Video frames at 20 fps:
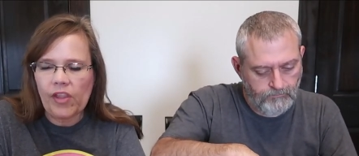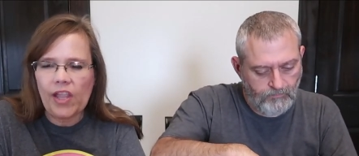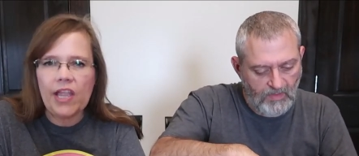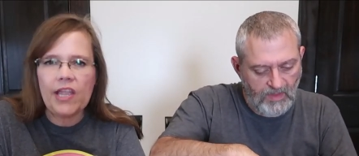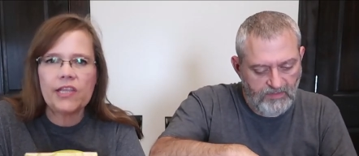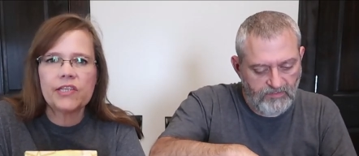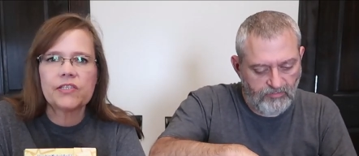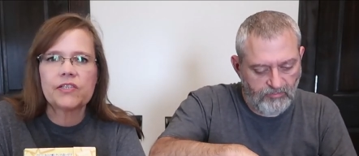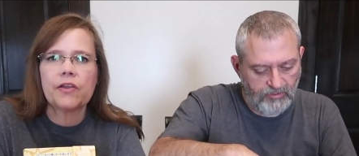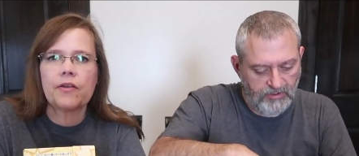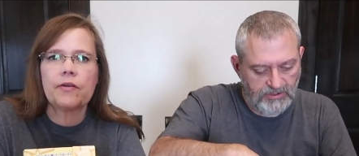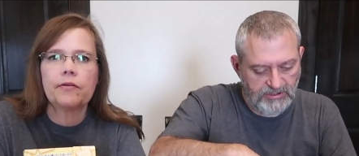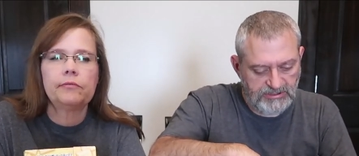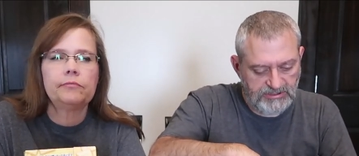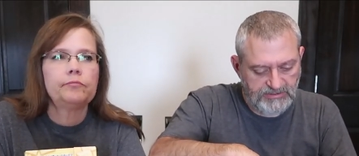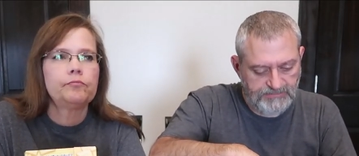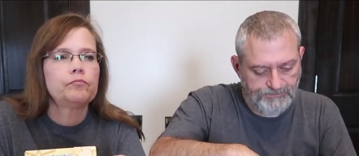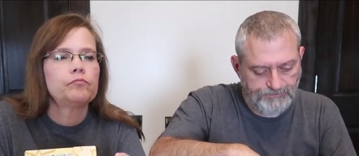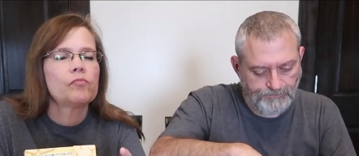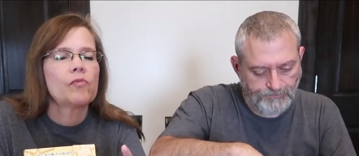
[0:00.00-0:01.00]
Speaker 1: That's really
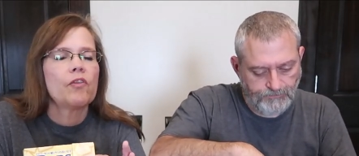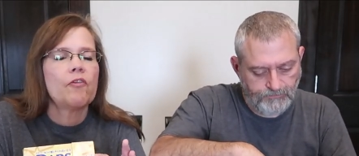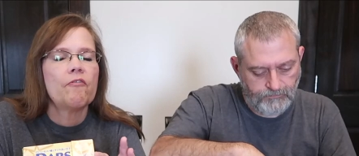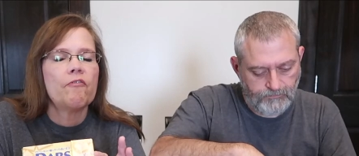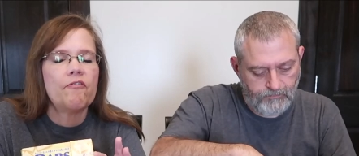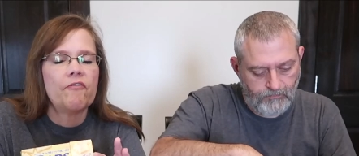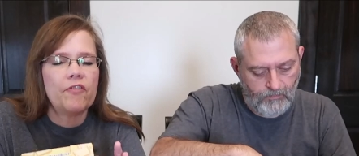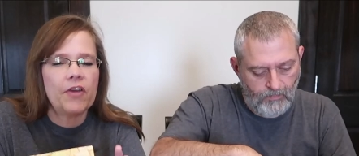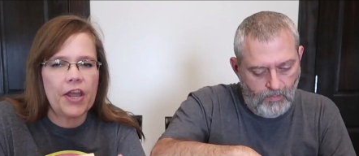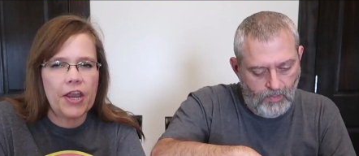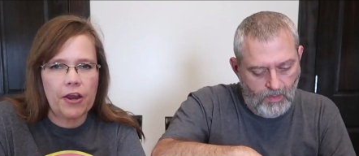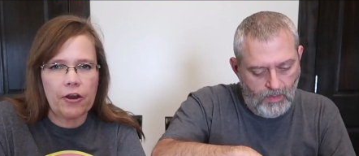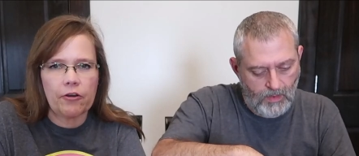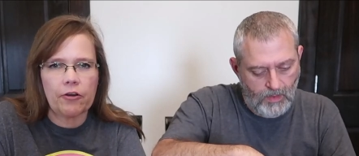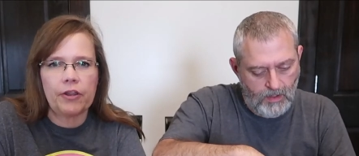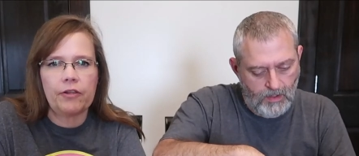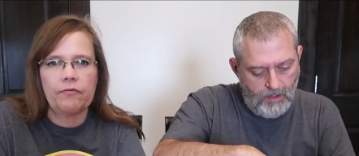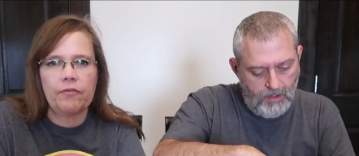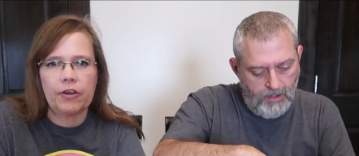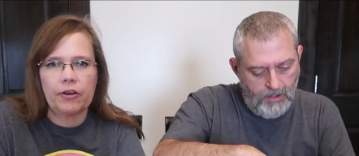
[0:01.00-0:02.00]
good.
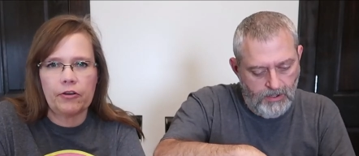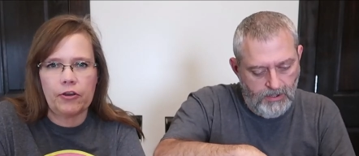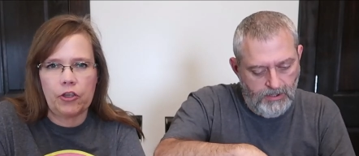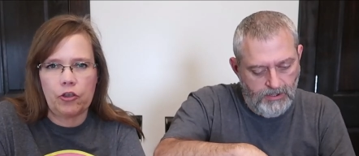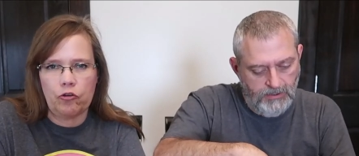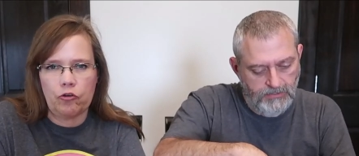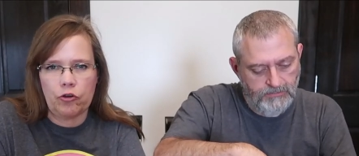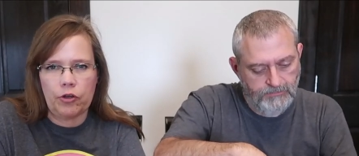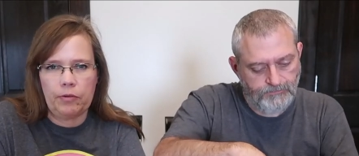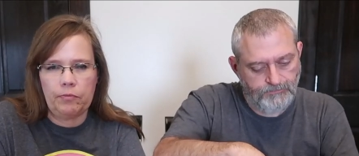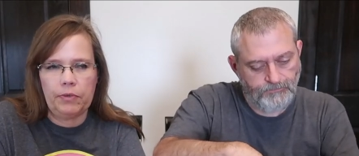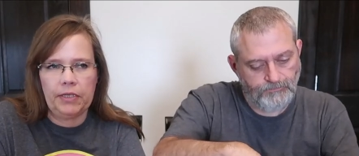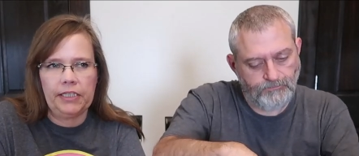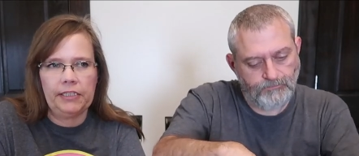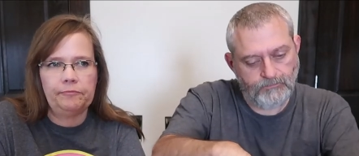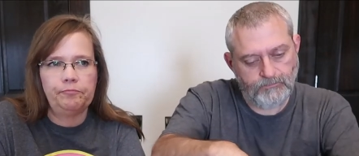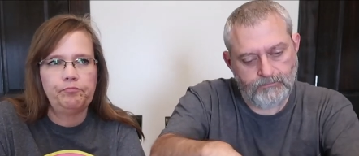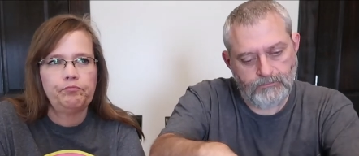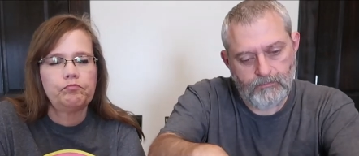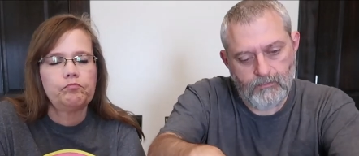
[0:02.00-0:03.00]
Very, very
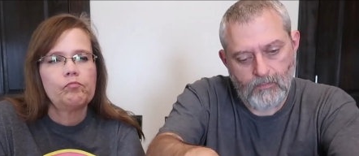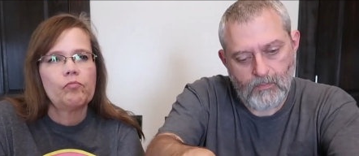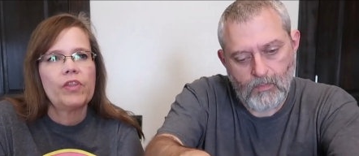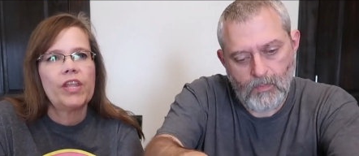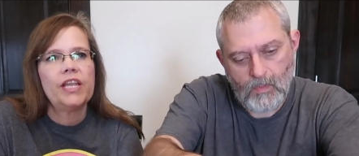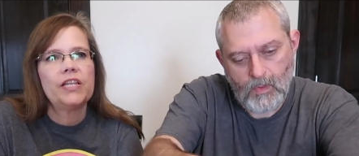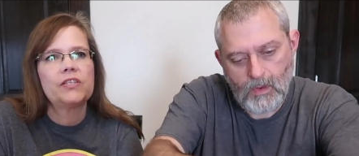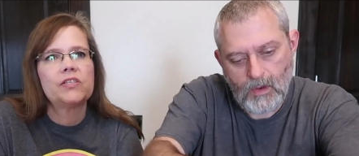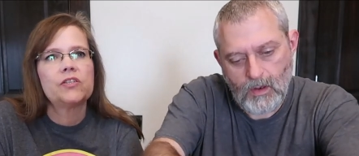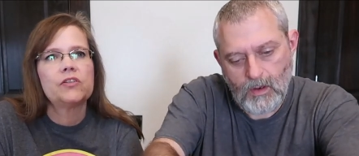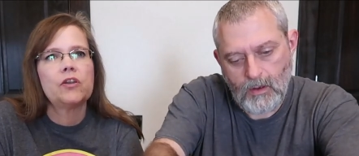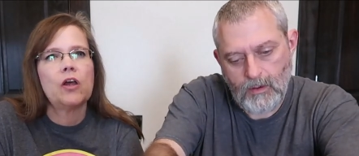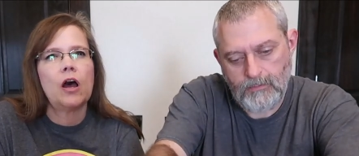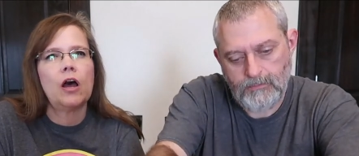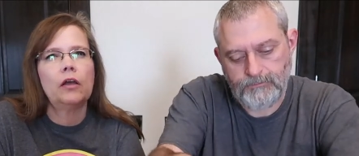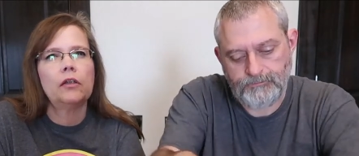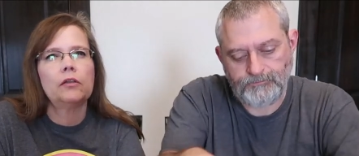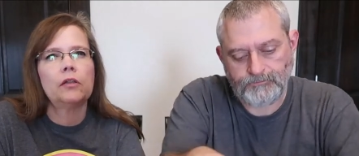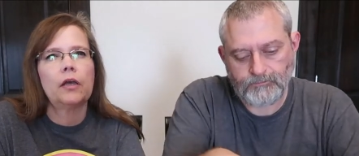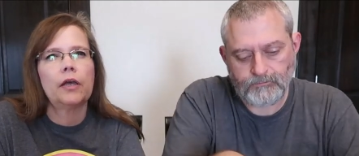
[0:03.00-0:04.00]
creamy. It's
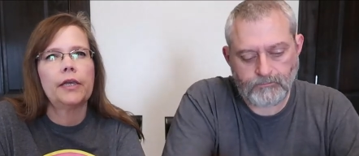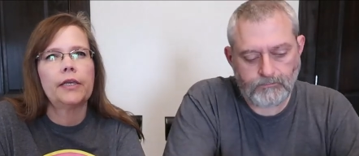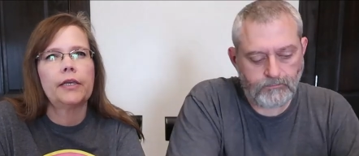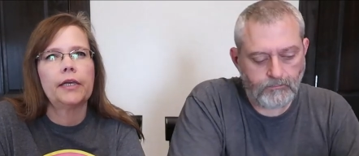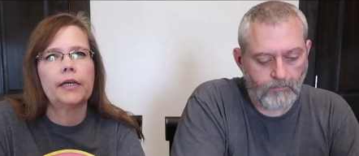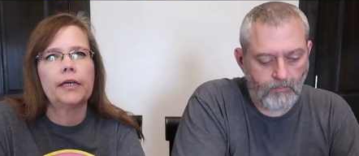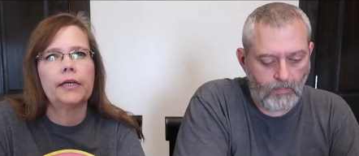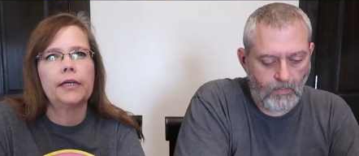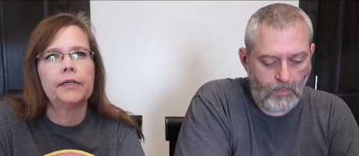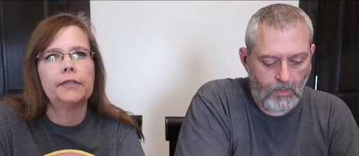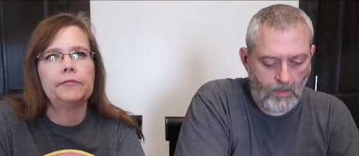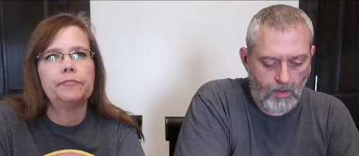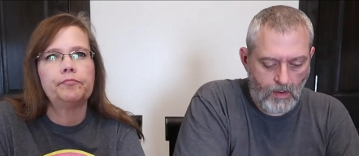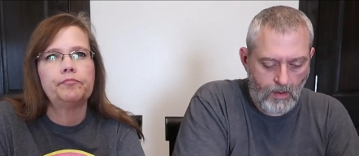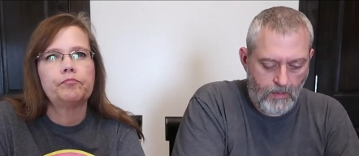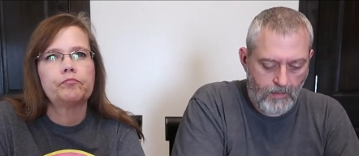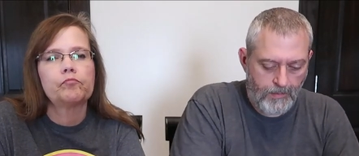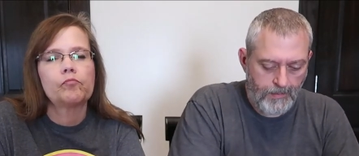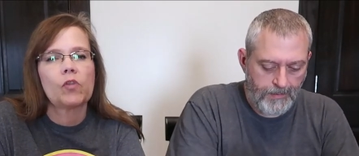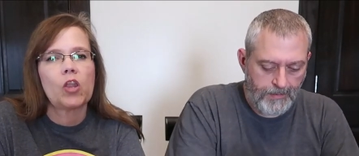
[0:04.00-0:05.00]
not like a
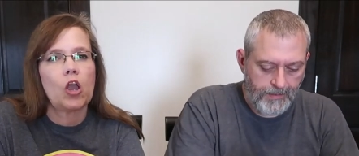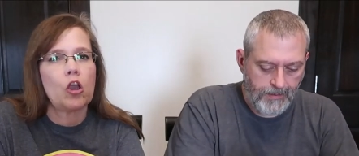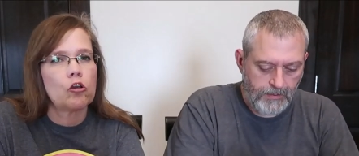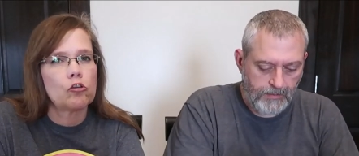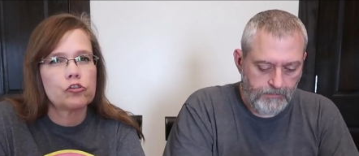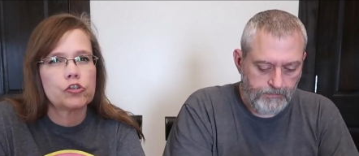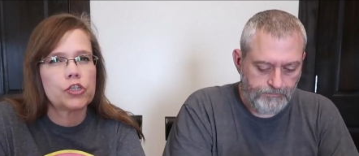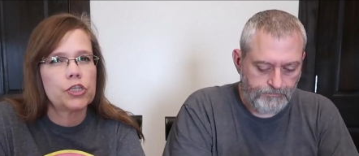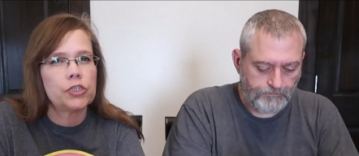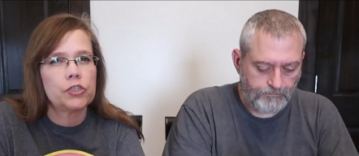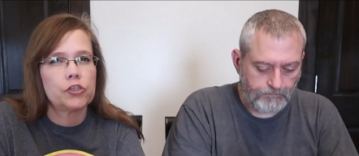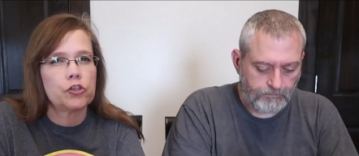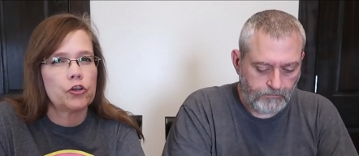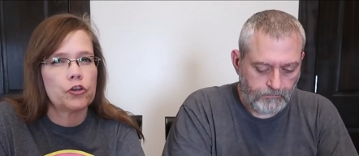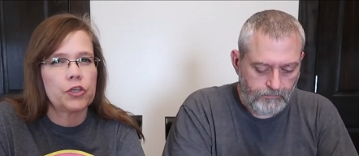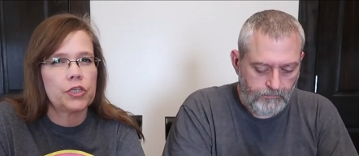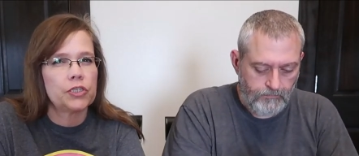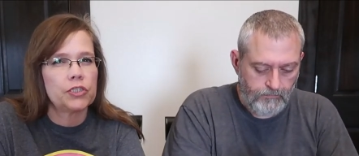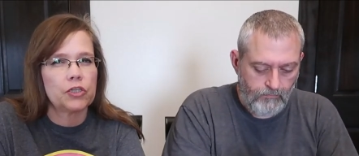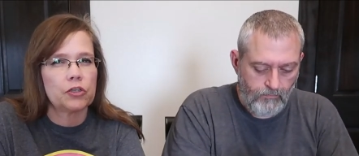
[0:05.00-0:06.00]
Hershey's
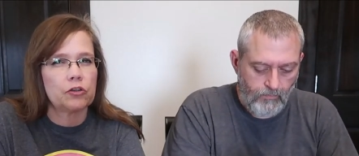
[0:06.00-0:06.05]
cookies